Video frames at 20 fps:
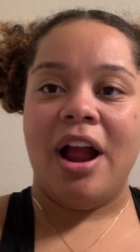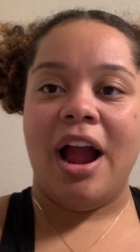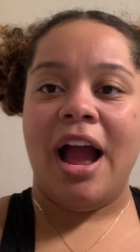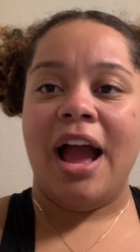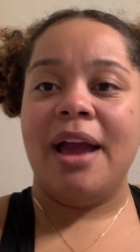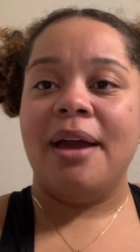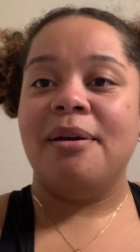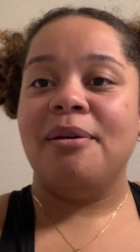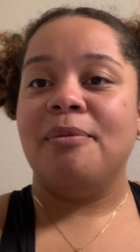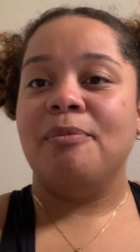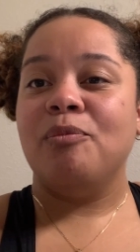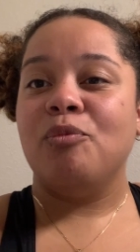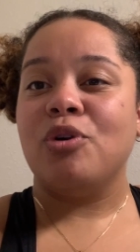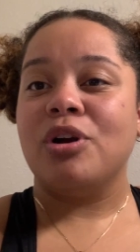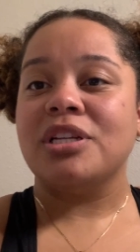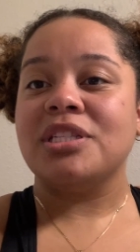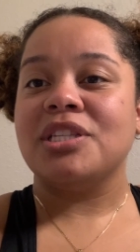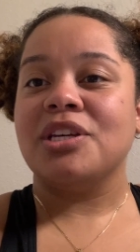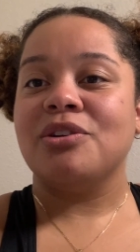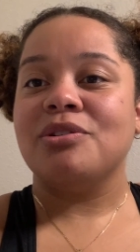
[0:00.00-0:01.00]
I am more
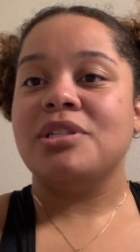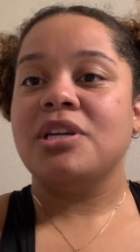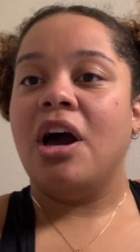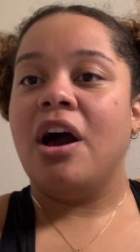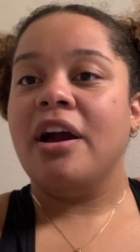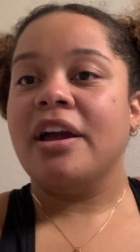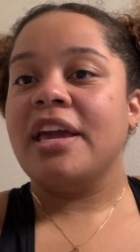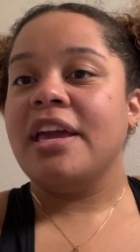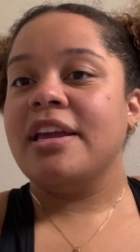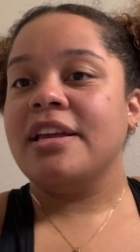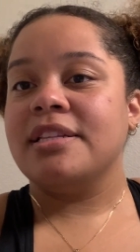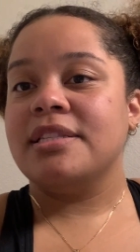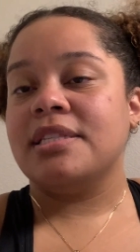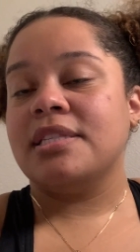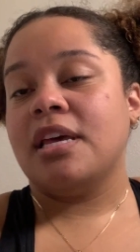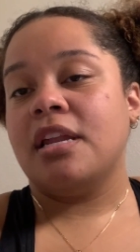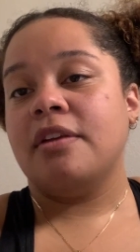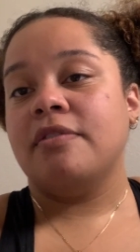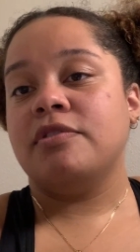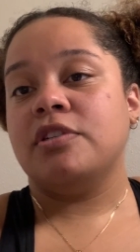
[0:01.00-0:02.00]
so talking
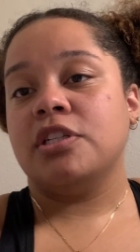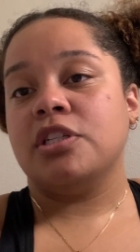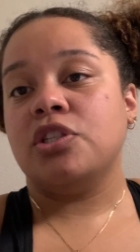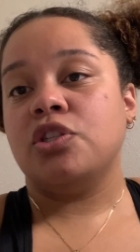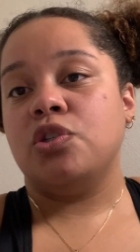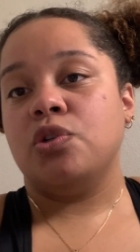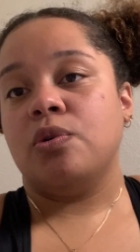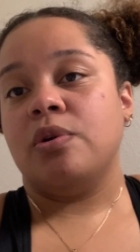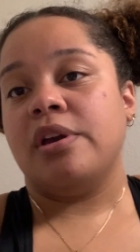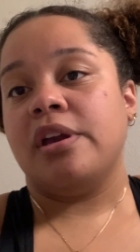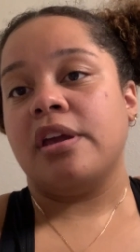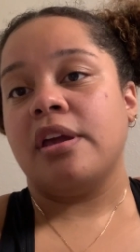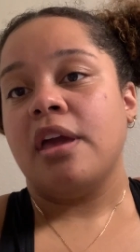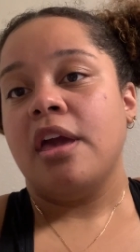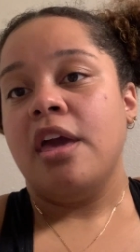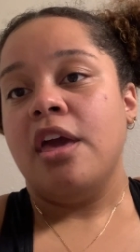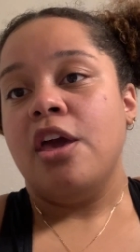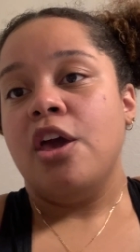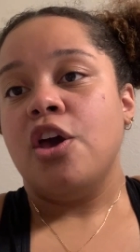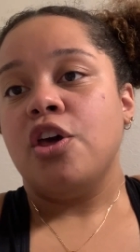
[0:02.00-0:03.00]
instead of just doing
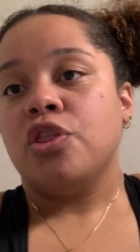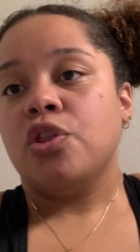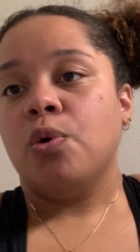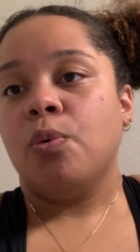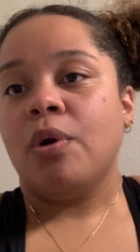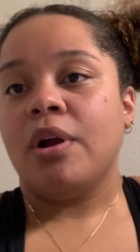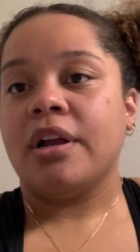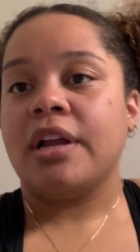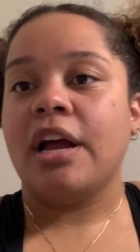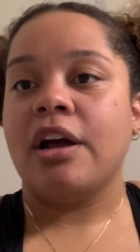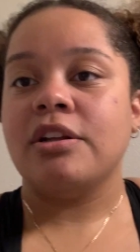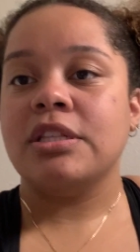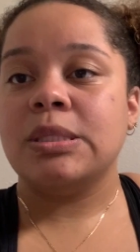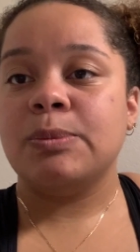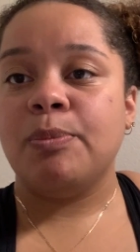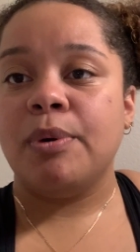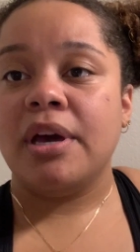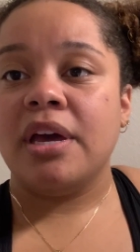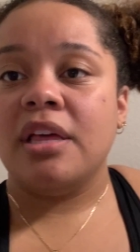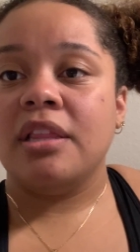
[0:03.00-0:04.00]
the workouts.
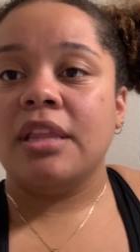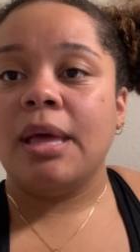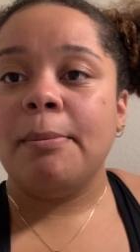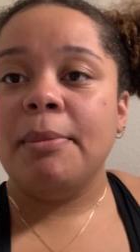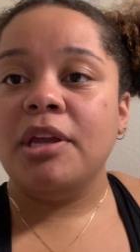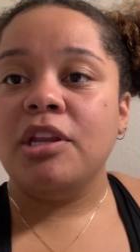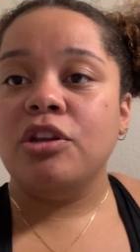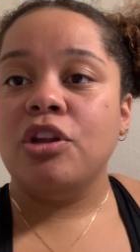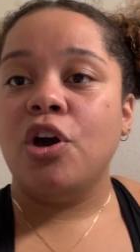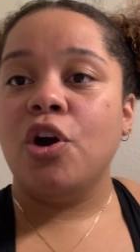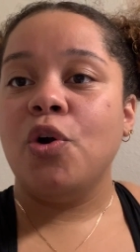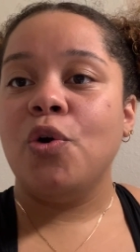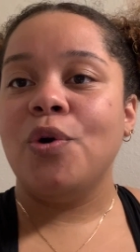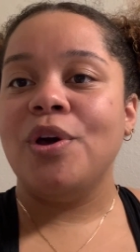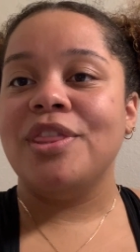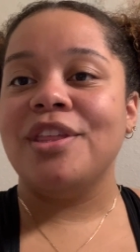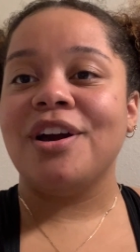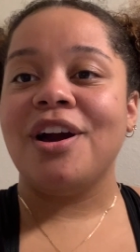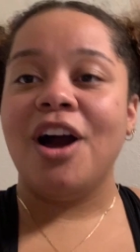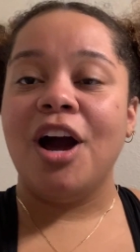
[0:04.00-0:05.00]
But let me know in
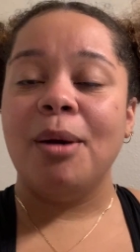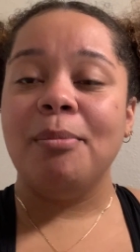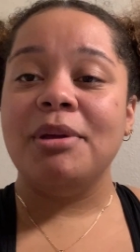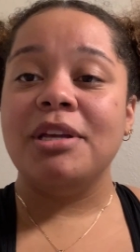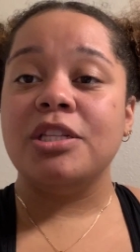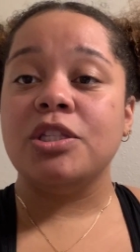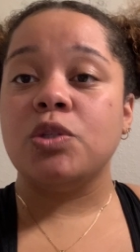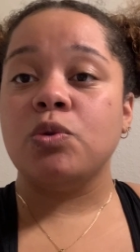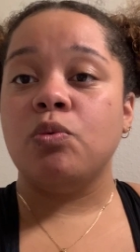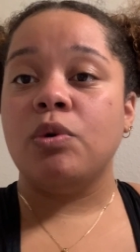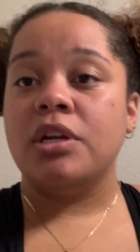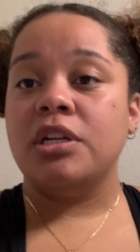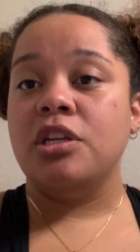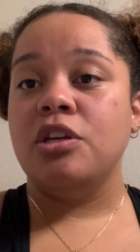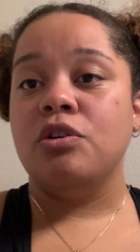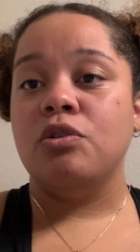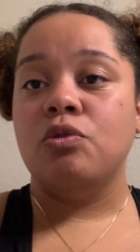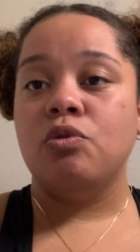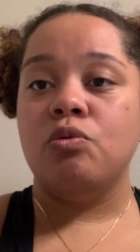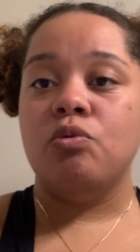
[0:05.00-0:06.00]
the comments, what do
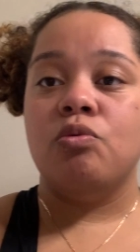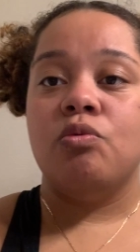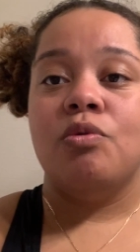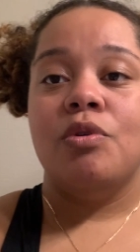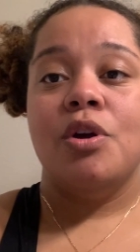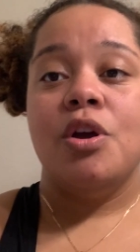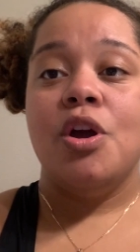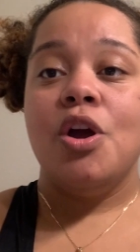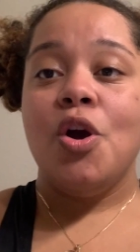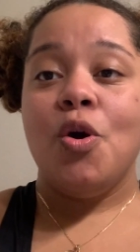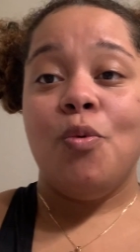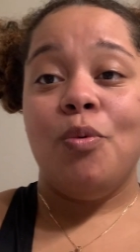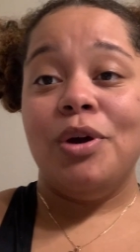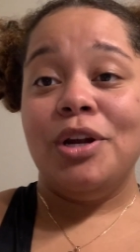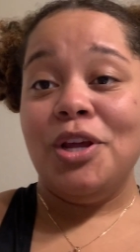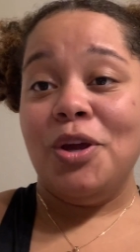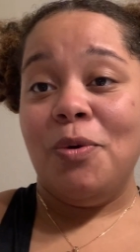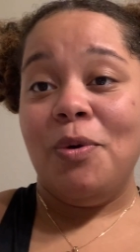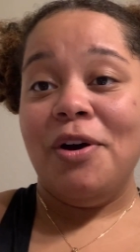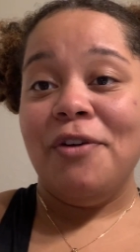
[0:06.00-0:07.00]
you
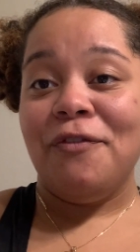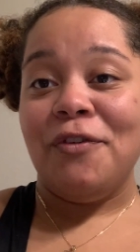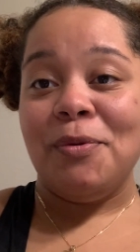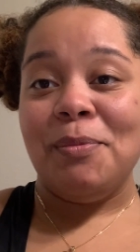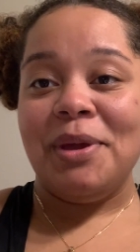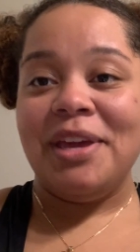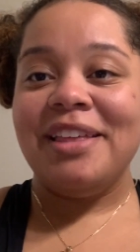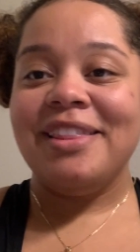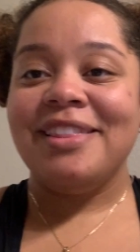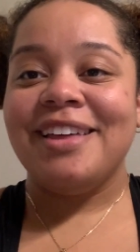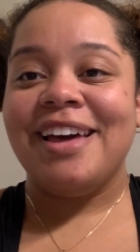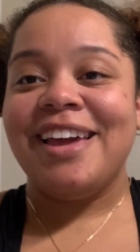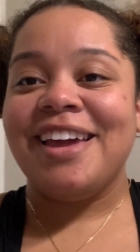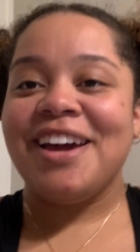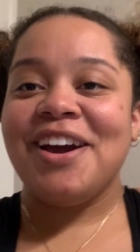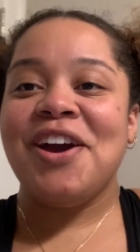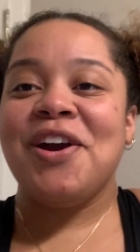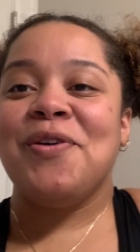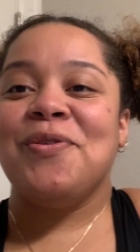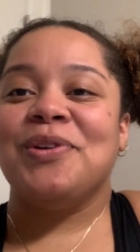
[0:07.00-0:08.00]
want from me? Like,
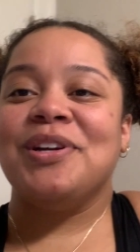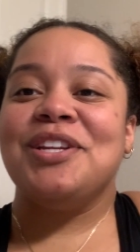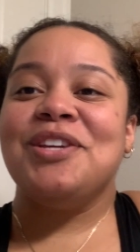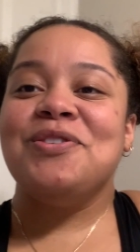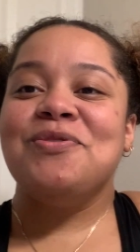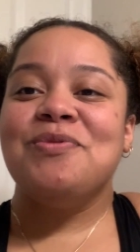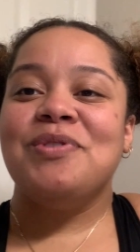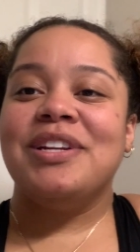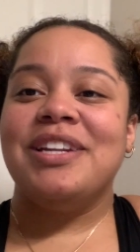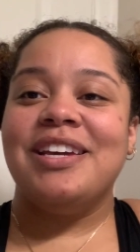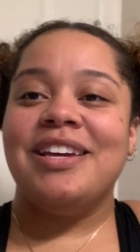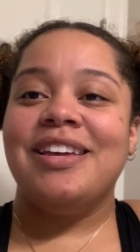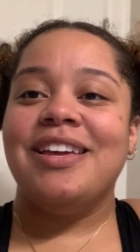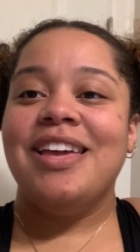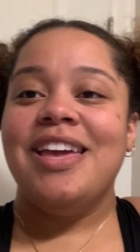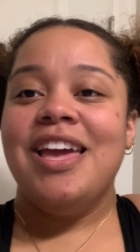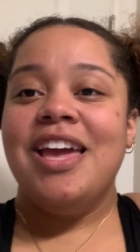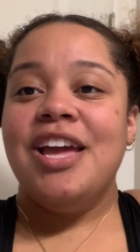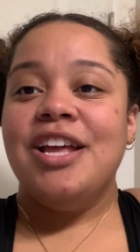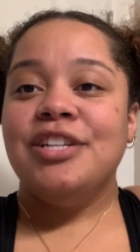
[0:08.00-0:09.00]
what do you want
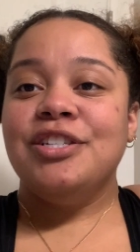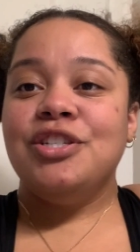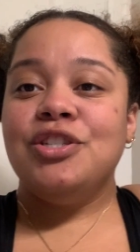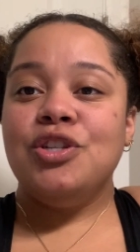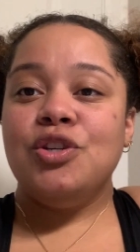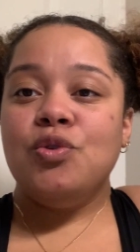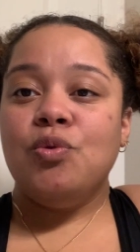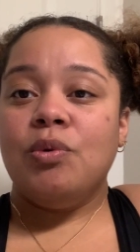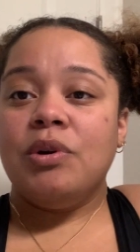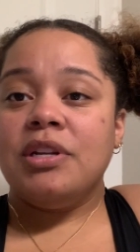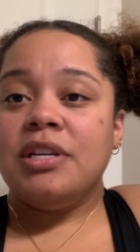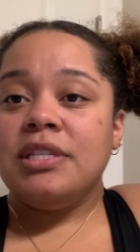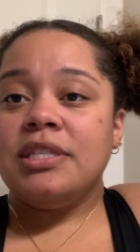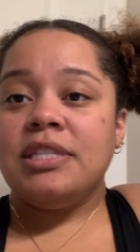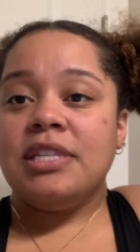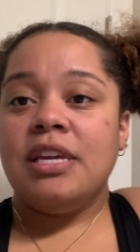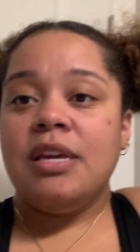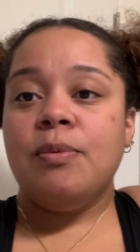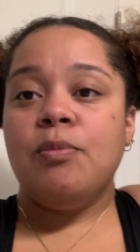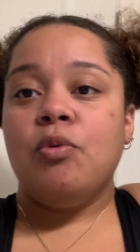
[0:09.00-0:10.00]
to
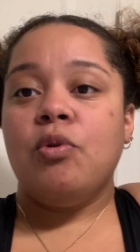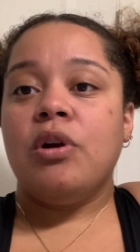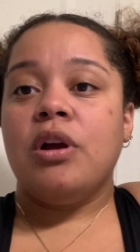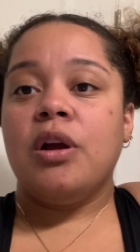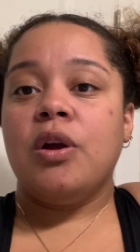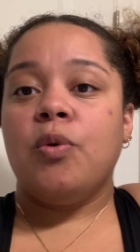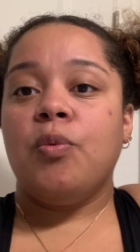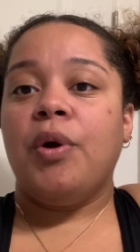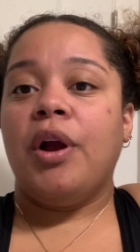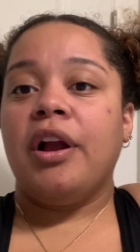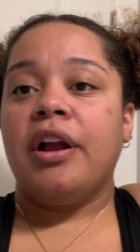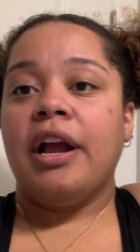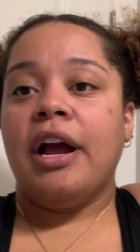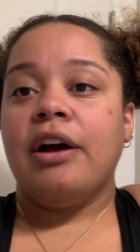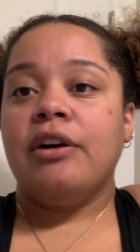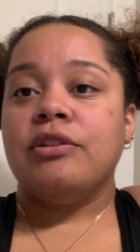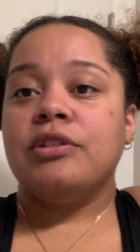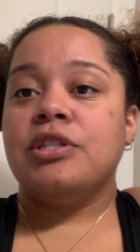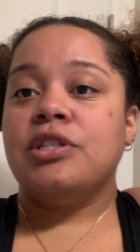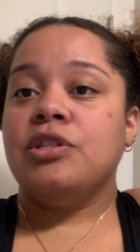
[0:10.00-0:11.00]
see more
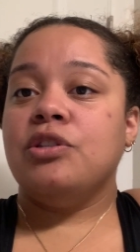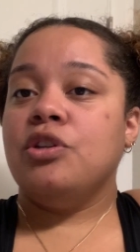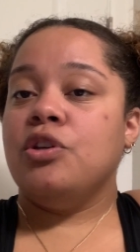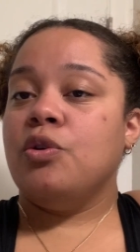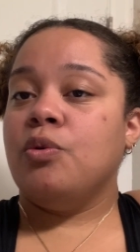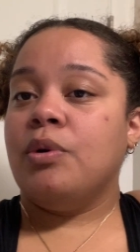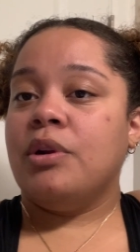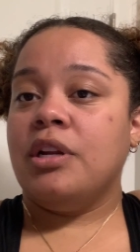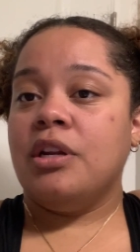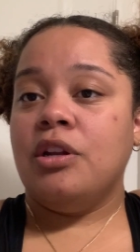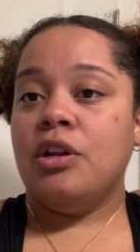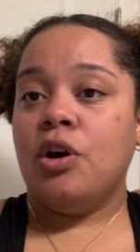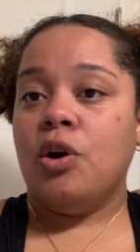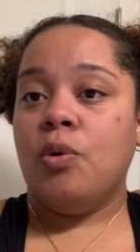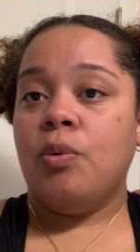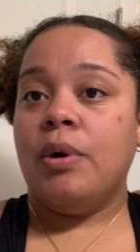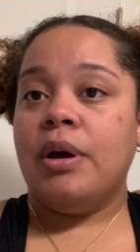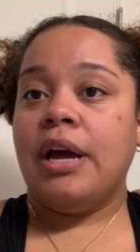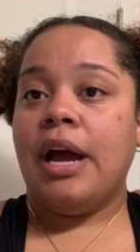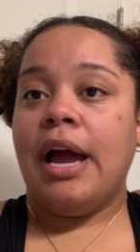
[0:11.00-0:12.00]
workouts? Do you want to know
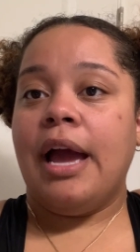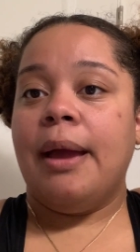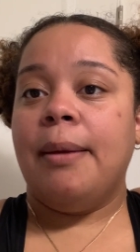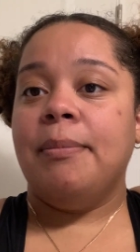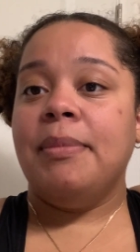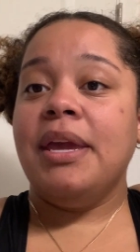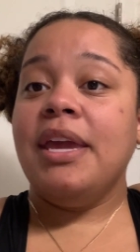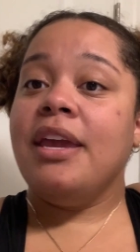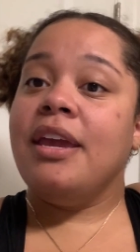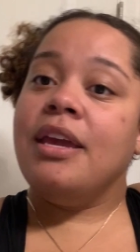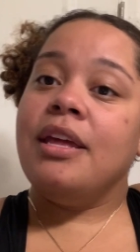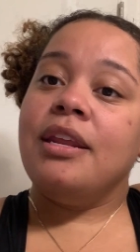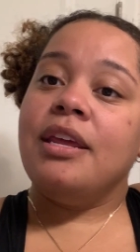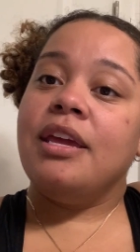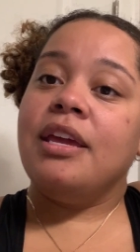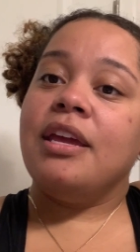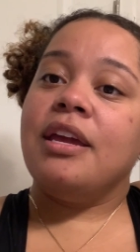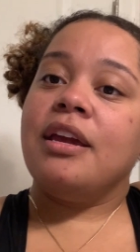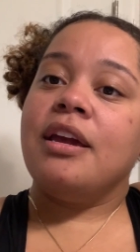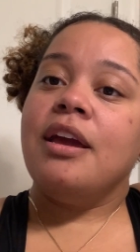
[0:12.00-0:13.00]
what I'm
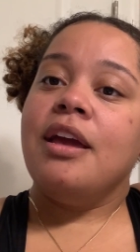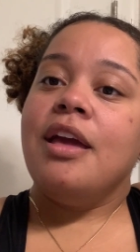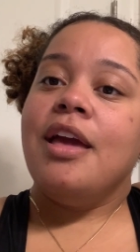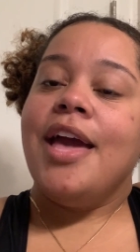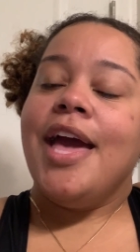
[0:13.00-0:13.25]
eating?